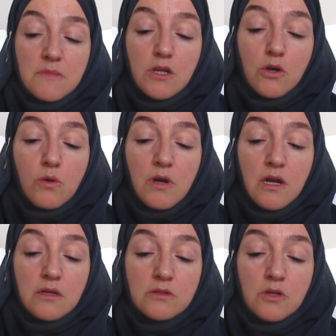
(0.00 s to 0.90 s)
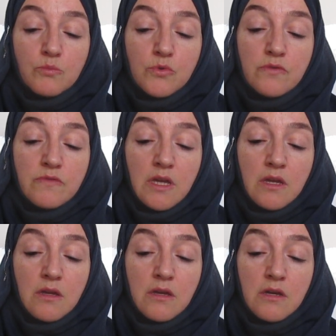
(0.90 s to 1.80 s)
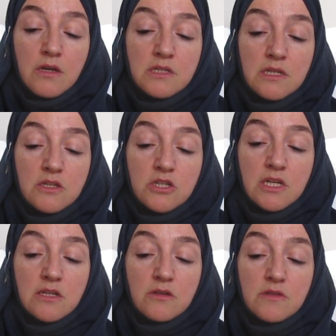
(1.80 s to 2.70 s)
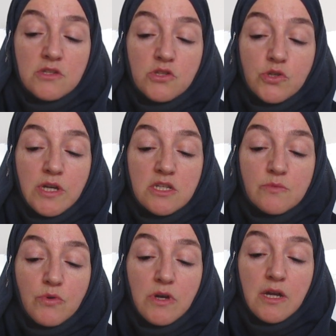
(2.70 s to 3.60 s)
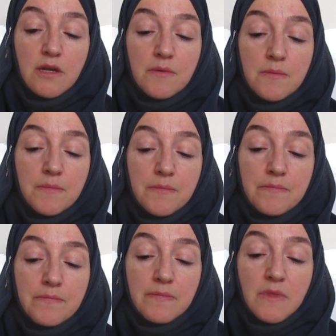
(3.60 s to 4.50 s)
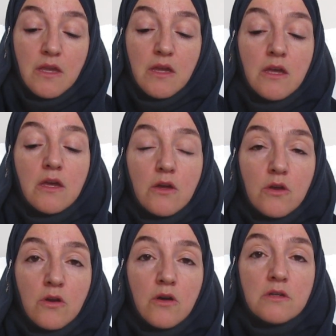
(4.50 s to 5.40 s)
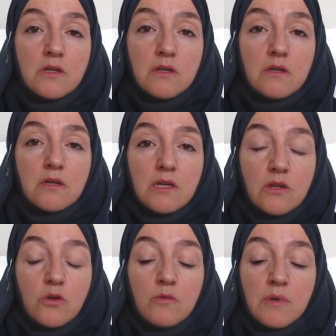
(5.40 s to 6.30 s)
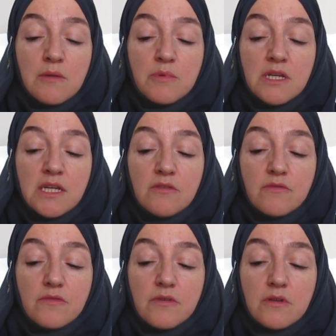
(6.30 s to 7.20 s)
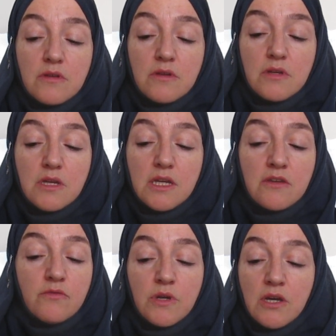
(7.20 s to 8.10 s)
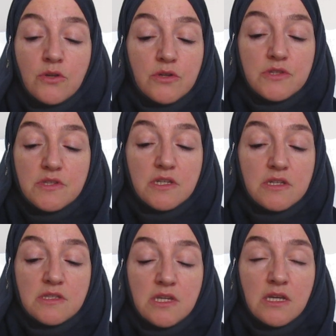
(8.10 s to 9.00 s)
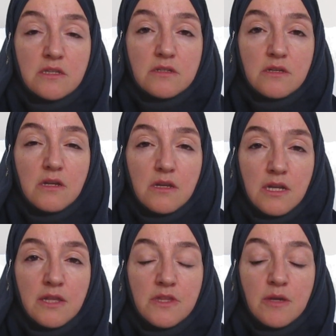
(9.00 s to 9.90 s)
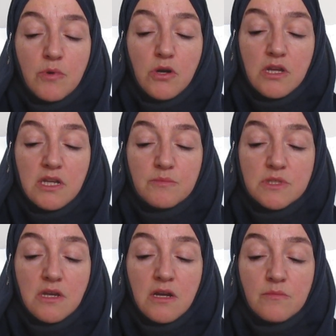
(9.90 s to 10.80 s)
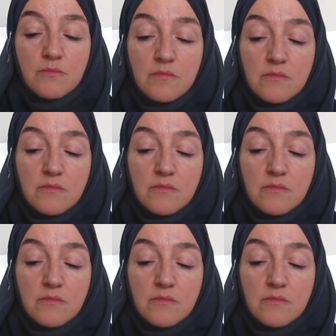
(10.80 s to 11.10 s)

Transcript: Lacroix, not moving, heard in the shadow this strange prayer. God, in whom I believe, if we are not to succeed, let the apocalypse come.